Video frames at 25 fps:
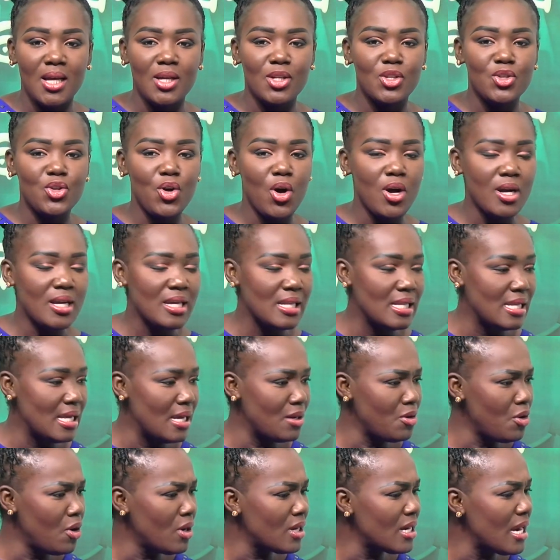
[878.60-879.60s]
doc de
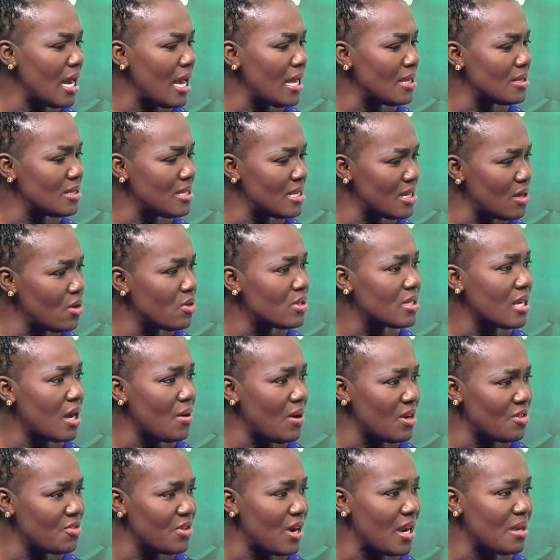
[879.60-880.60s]
doc na siko sika
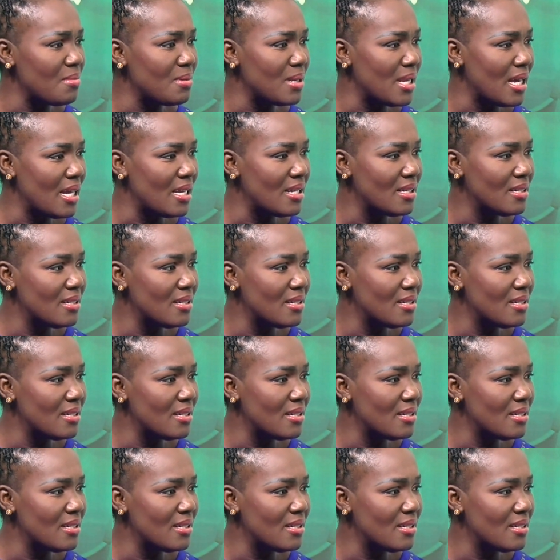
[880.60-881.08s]
wa try bi da